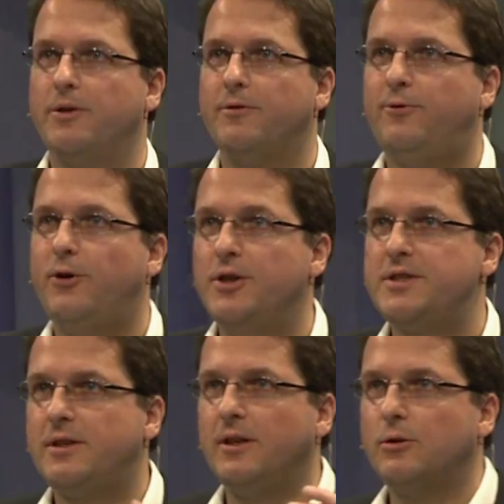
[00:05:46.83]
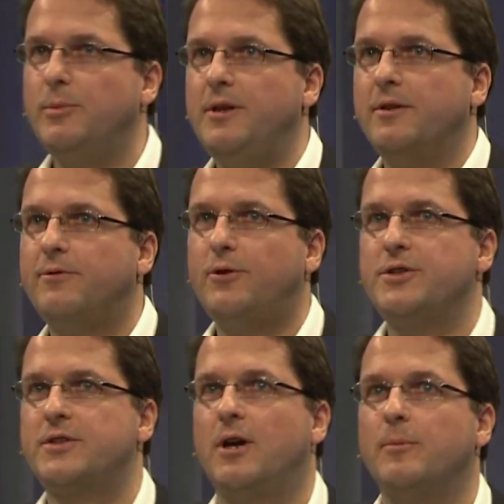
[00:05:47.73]
the first, globally, the
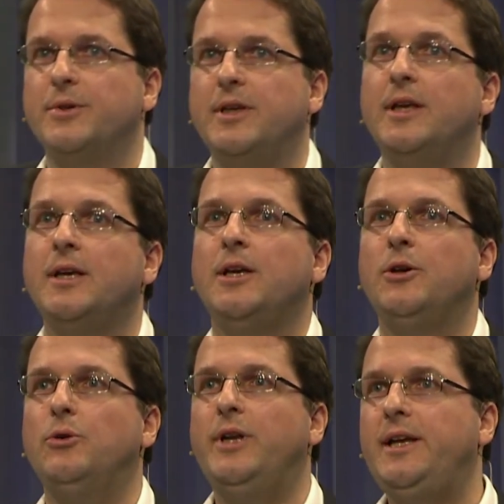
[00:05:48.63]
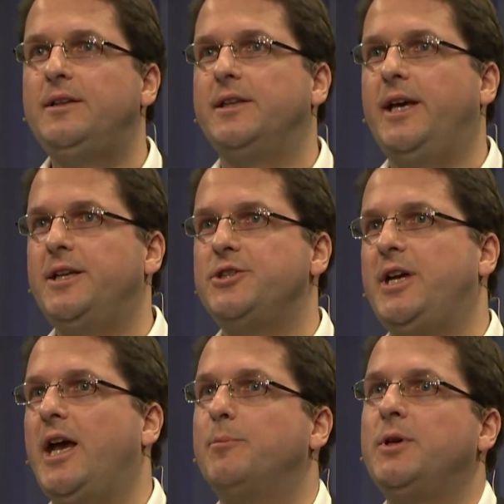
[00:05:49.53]
first company who linked an
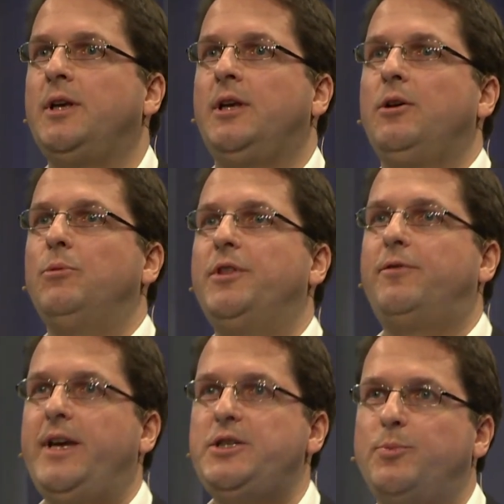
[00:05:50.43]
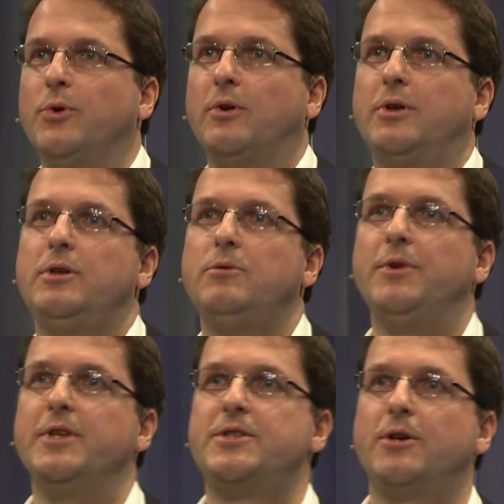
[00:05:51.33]
energy app with a Facebook,
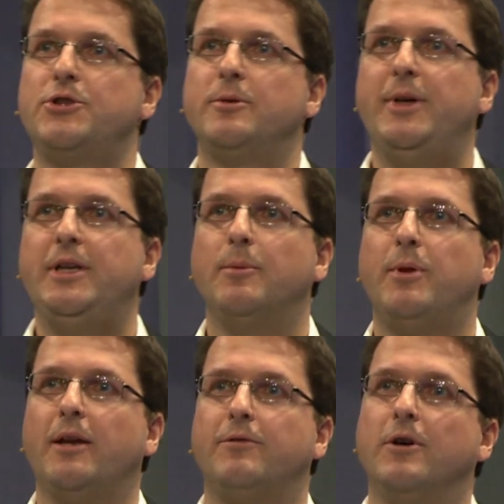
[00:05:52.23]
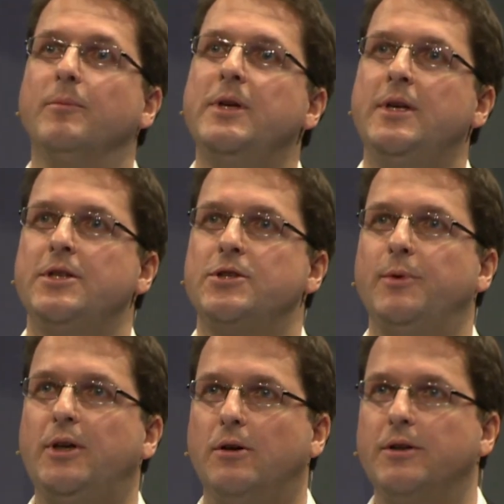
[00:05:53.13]
with a social media platform. So
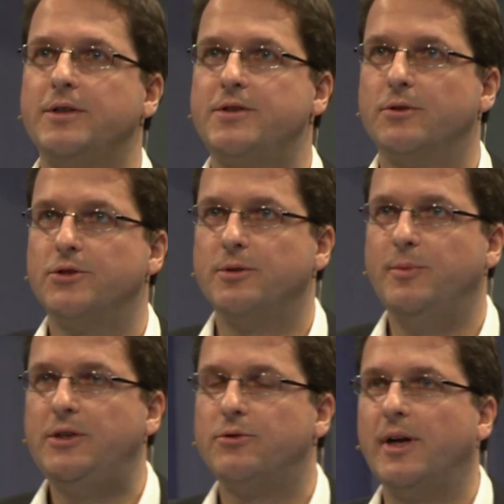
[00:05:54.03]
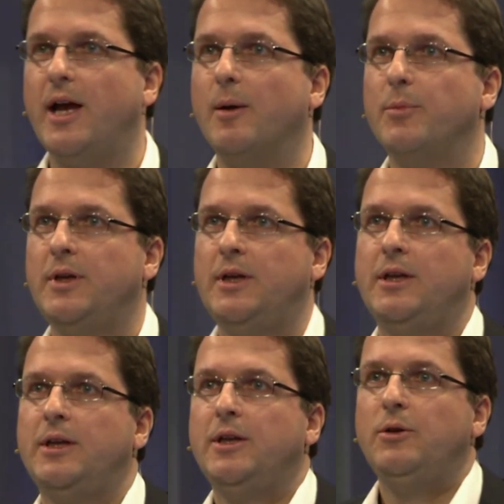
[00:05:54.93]
we called it social metering app.
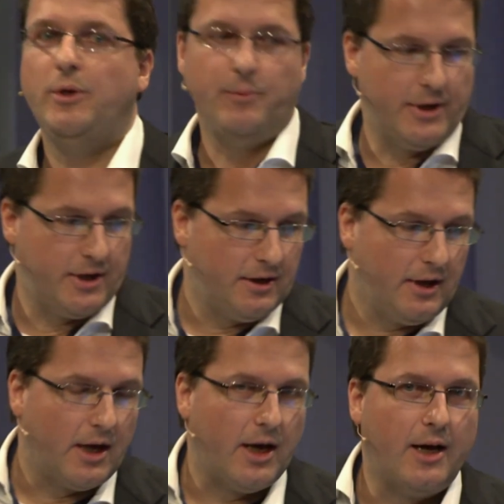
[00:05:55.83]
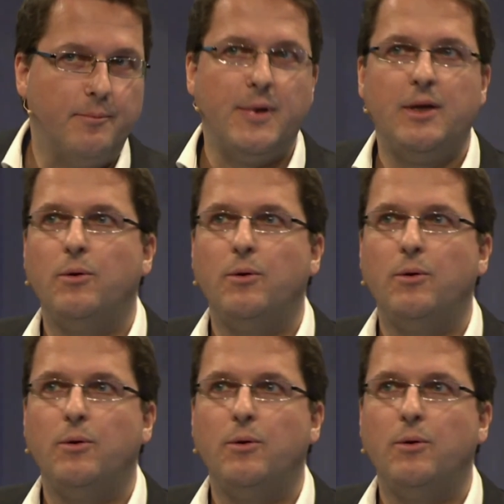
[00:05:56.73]
We were,